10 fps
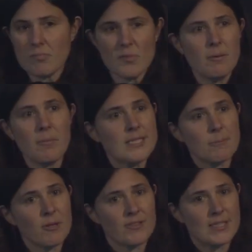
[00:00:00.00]
It makes
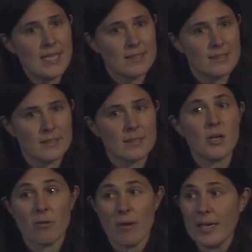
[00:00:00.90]
perfect sense,
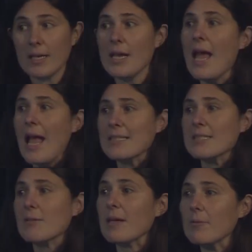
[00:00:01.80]
right? And
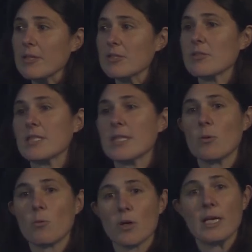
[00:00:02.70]
so they were interested
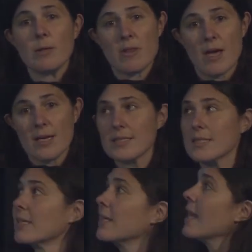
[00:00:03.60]
in working with us
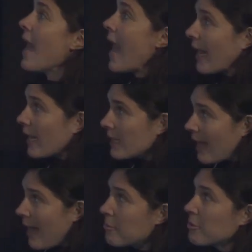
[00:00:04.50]
and
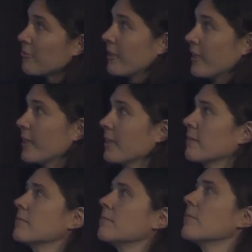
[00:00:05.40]
collaboratively
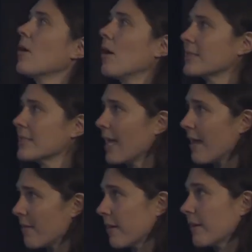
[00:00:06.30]
all
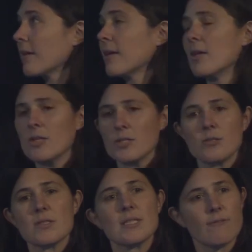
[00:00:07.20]
together to
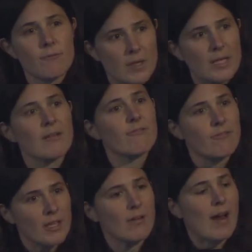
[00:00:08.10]
see if we could
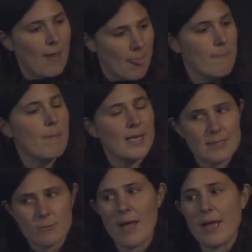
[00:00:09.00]
figure out the
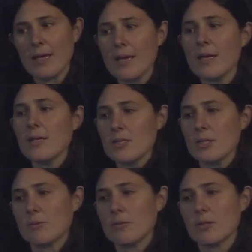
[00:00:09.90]
best way
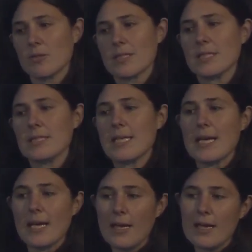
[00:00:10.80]
to address this
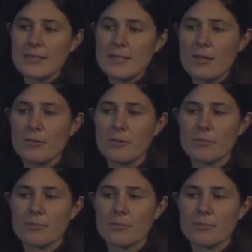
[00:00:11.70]
data. And so